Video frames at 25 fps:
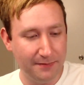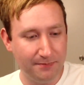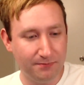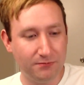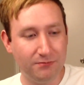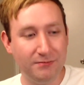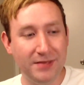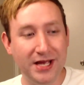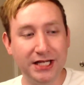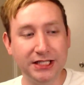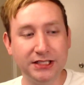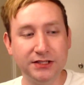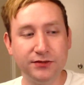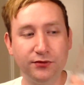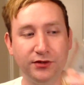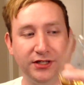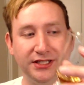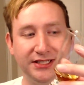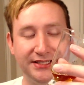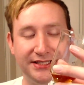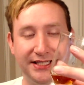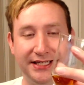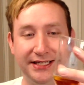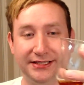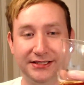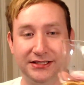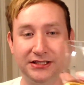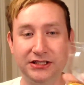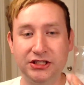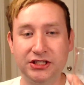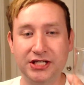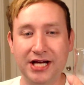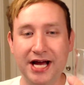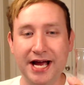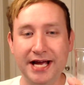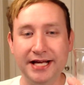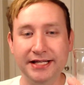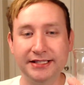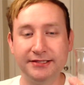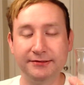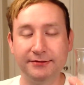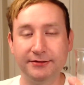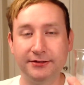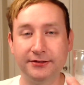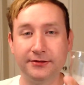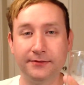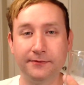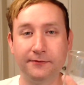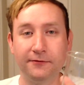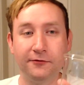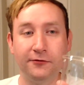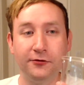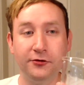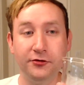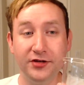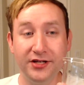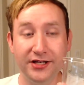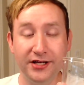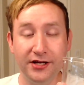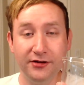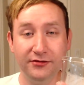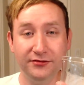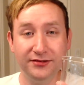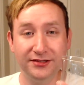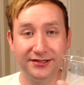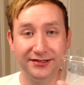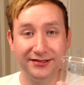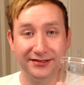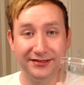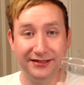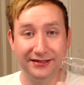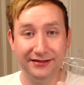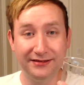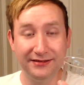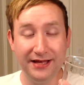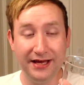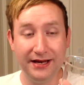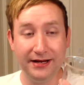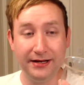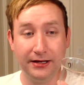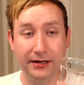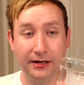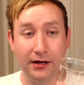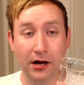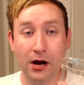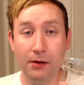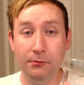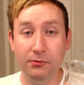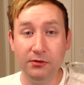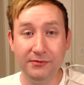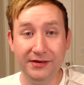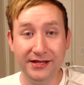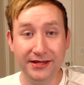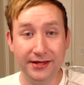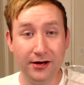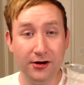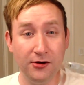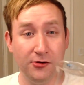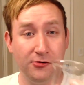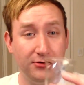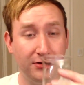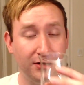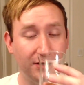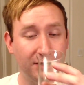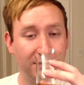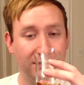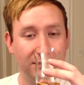Maker's 46 shines with some fruity notes that complement the oak.